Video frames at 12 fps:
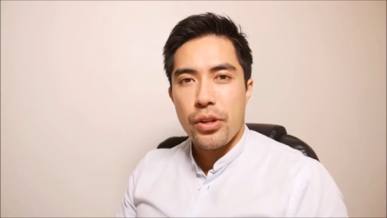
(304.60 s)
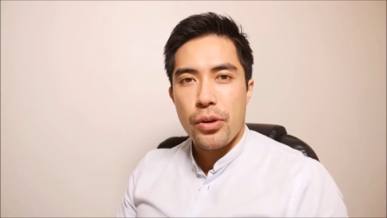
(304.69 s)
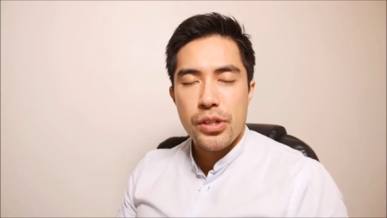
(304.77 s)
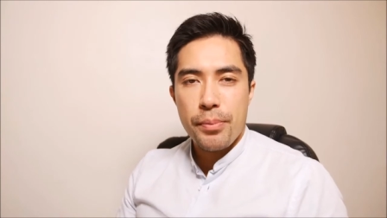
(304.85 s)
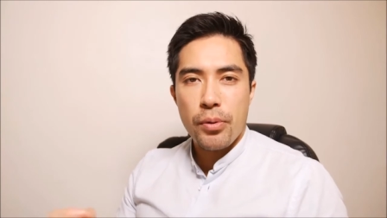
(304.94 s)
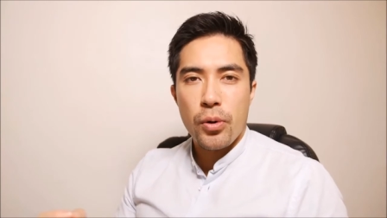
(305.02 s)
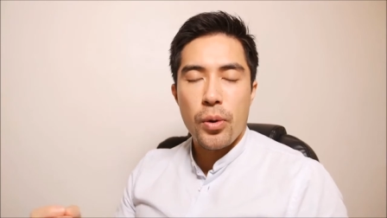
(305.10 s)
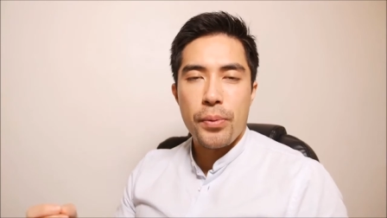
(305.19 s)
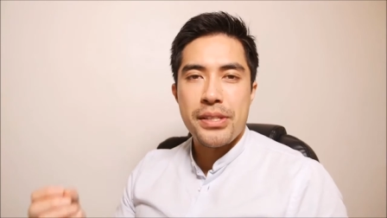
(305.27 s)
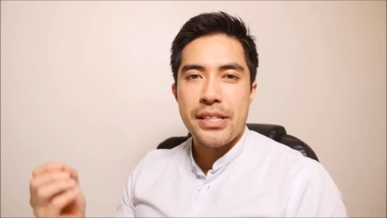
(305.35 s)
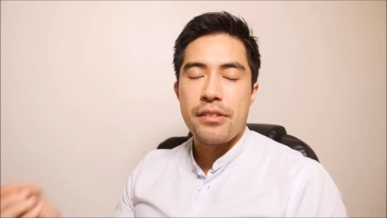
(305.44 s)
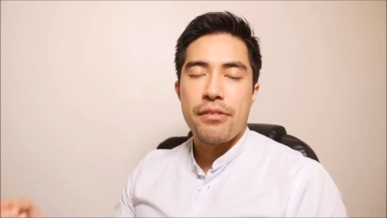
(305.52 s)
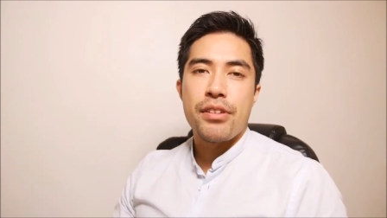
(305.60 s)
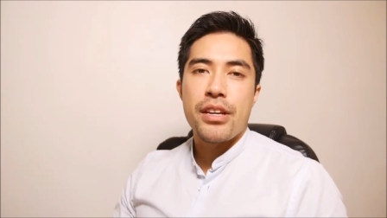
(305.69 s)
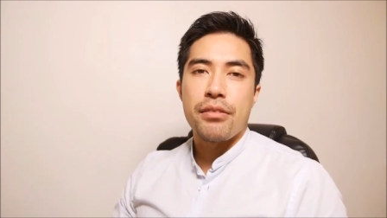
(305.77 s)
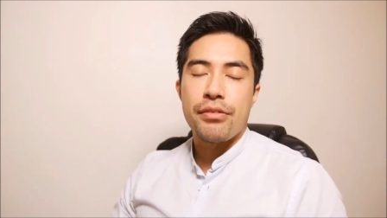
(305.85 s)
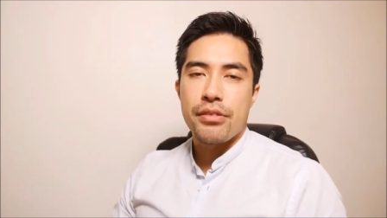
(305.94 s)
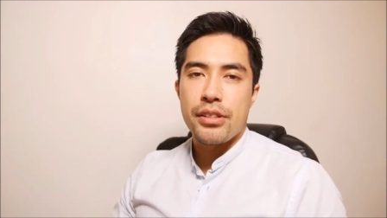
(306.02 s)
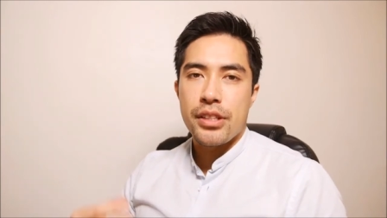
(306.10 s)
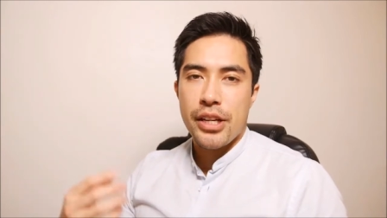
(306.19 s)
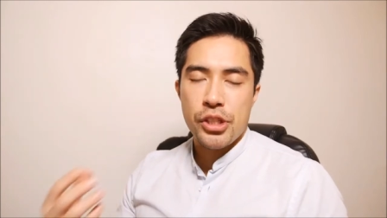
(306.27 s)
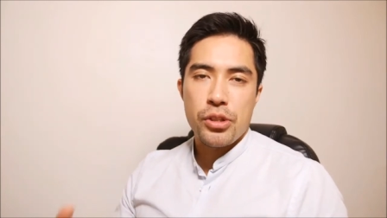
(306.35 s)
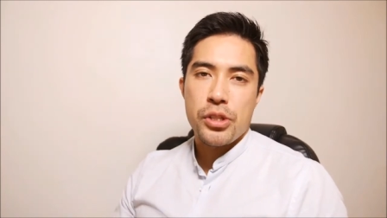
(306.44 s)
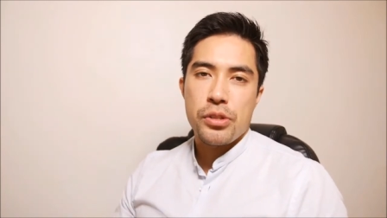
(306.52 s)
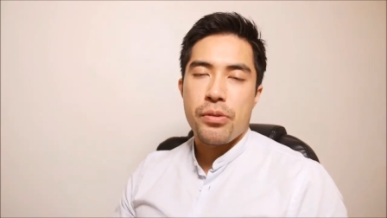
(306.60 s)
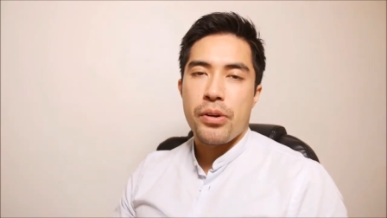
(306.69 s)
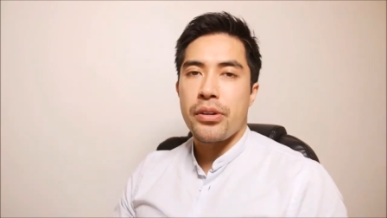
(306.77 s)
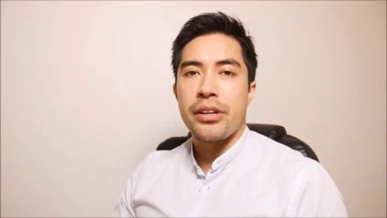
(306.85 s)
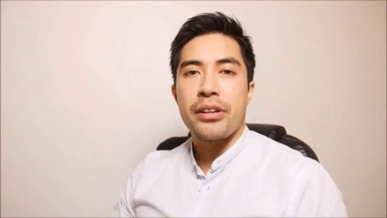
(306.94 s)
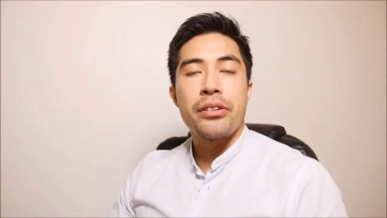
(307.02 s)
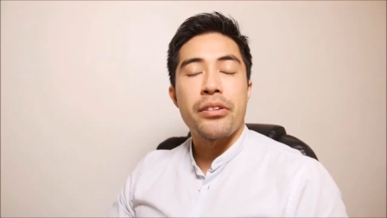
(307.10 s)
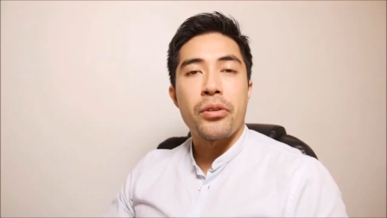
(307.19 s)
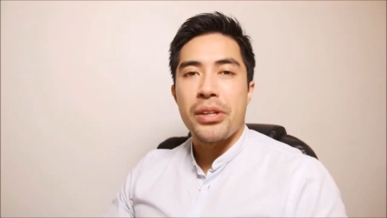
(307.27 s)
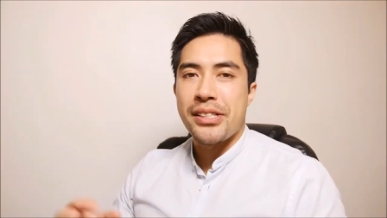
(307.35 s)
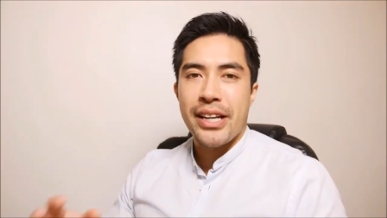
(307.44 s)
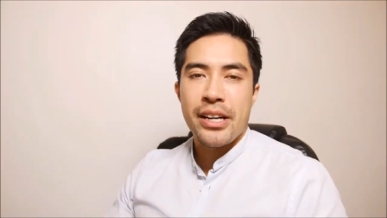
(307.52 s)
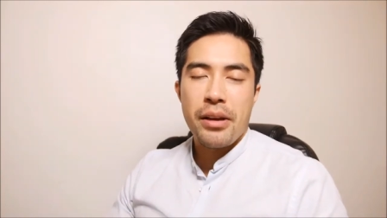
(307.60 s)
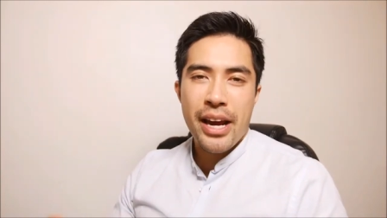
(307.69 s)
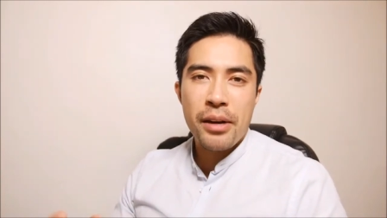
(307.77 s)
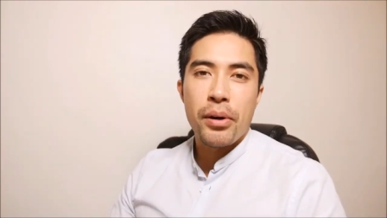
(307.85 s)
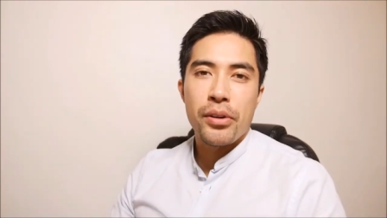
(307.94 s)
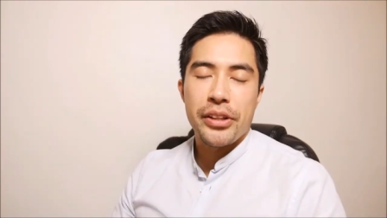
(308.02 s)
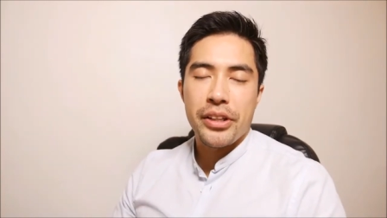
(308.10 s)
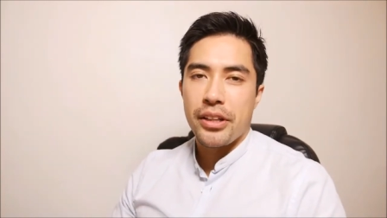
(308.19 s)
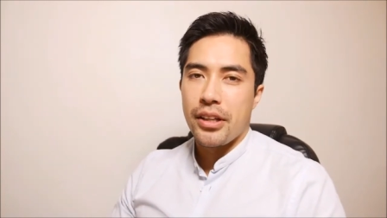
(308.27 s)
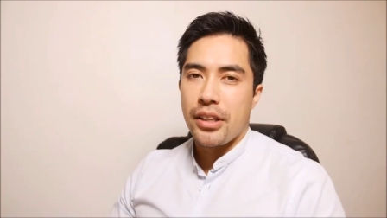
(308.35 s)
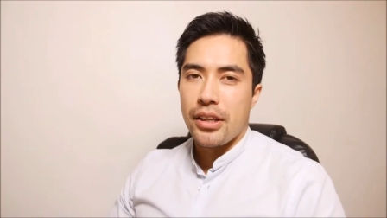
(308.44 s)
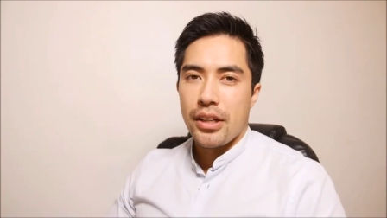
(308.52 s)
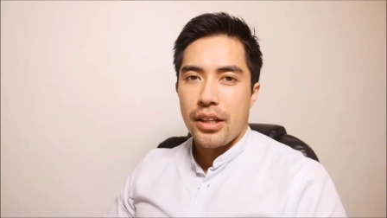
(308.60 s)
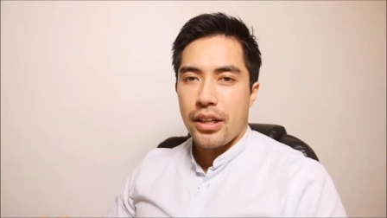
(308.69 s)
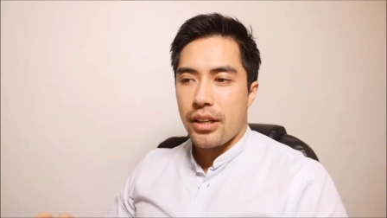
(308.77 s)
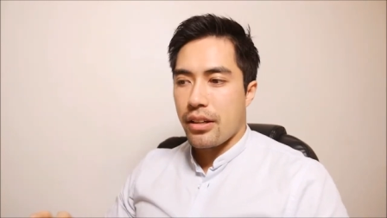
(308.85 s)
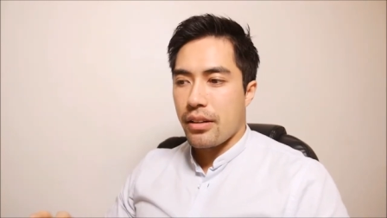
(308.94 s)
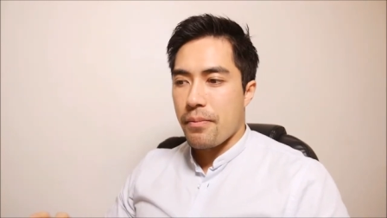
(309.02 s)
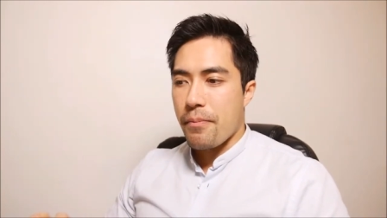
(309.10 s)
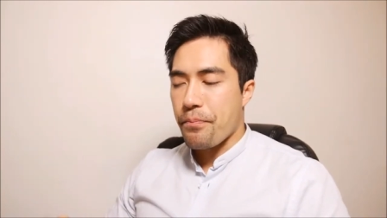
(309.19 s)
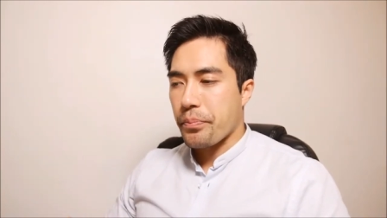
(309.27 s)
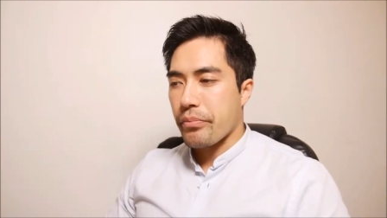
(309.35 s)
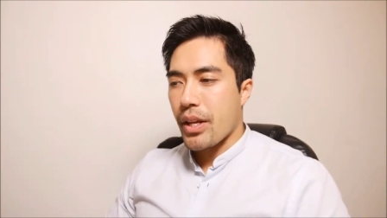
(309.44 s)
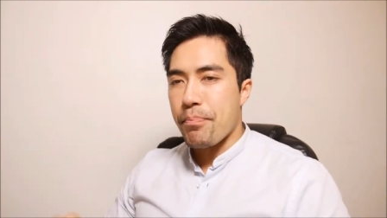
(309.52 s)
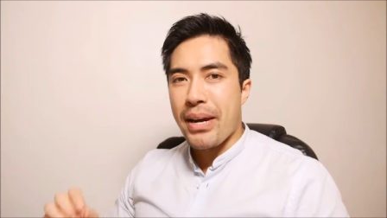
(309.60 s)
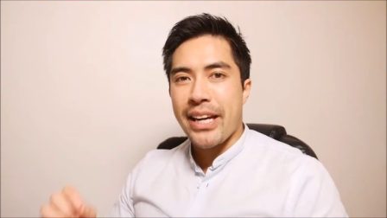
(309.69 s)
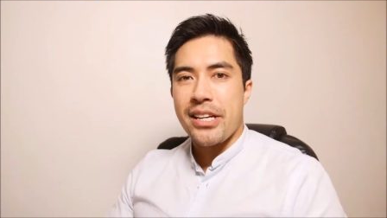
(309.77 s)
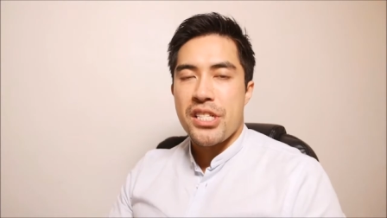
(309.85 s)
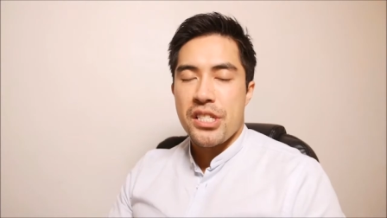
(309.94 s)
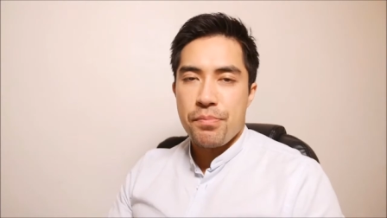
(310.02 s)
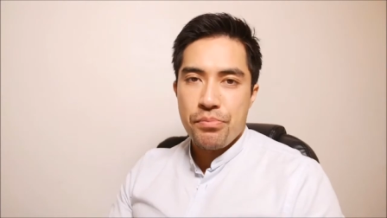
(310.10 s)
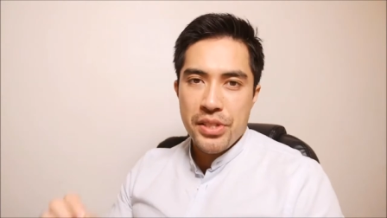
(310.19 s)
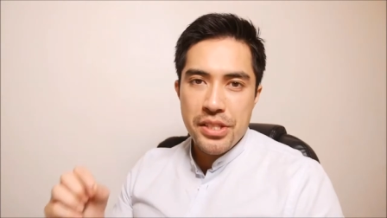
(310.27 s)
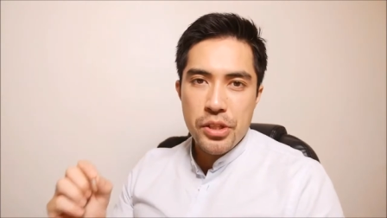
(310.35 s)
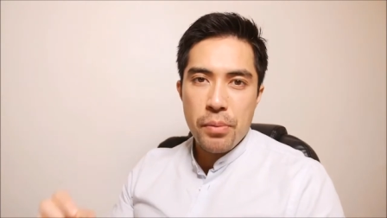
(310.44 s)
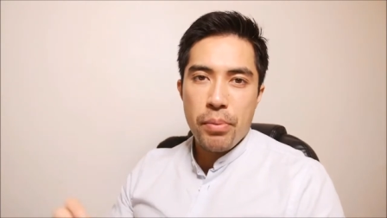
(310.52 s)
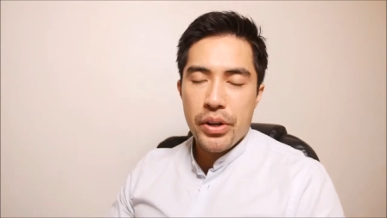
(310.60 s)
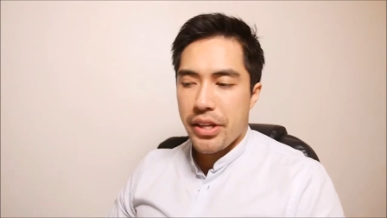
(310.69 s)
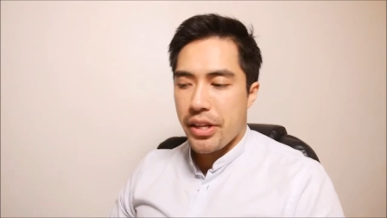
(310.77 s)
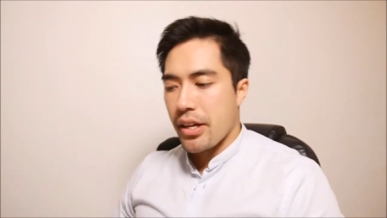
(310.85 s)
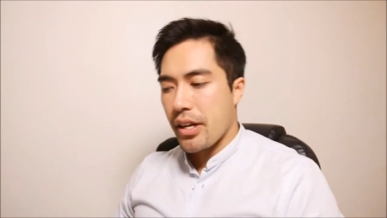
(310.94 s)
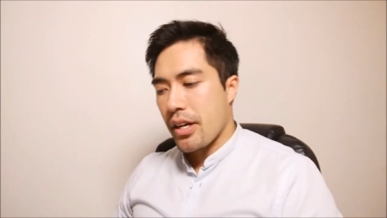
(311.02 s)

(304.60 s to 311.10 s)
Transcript: those type of hormones interfere with testosterone and all these an anabolic um, mechanisms in your body.